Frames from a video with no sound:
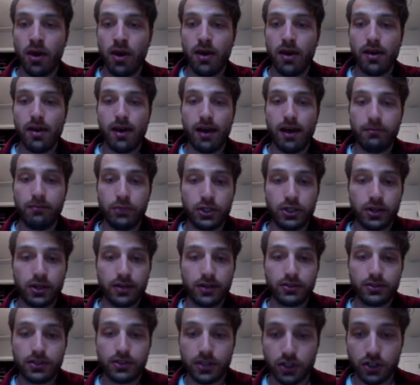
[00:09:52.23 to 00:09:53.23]
I'm
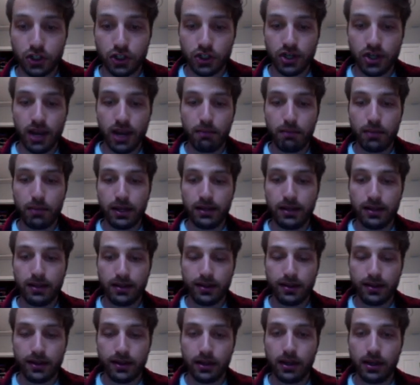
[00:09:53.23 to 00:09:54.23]
just shaping the
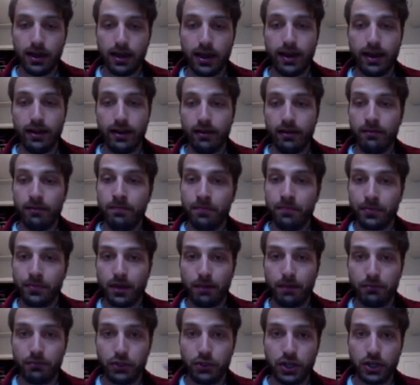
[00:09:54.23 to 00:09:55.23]
clay.
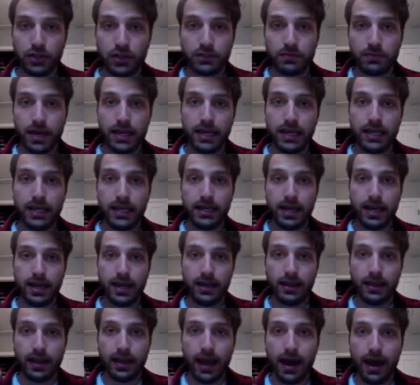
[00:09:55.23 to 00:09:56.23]
I'm just making
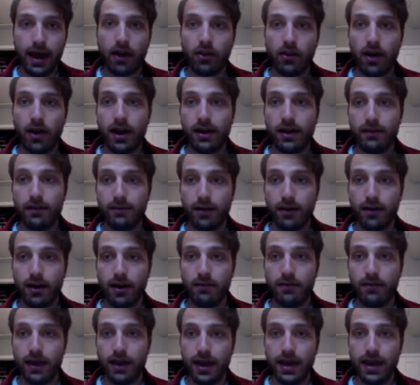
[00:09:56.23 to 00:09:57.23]
the outline of, of the
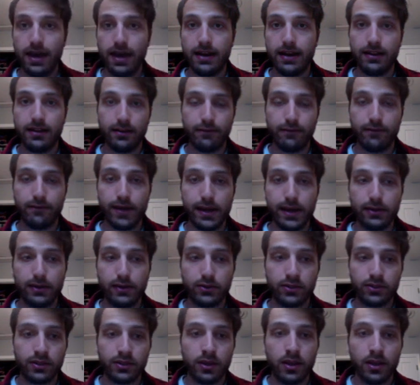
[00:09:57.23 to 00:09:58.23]
head and the
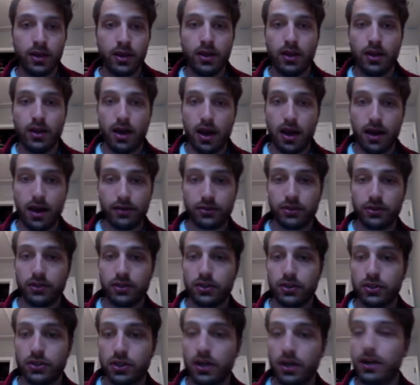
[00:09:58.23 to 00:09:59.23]
face. Uh, so this is
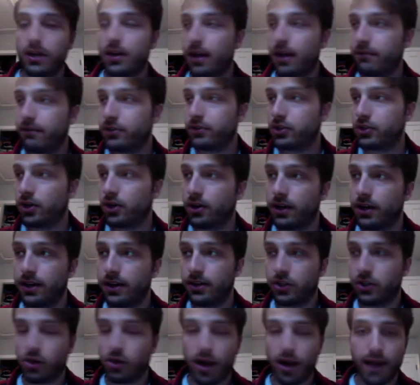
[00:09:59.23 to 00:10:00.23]
good enough to start getting
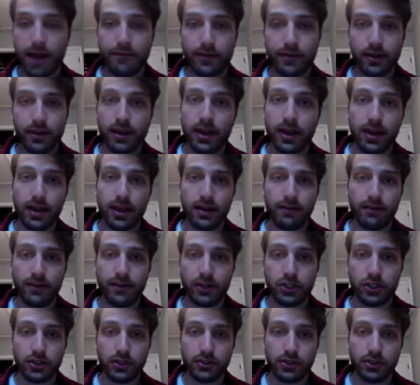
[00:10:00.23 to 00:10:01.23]
traffic and
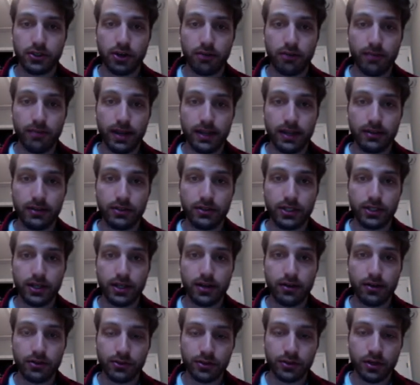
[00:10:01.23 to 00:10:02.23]
eventually start making
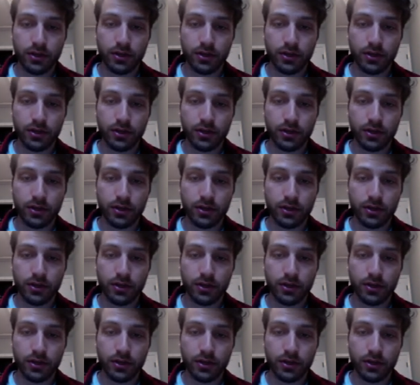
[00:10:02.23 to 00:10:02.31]
sales.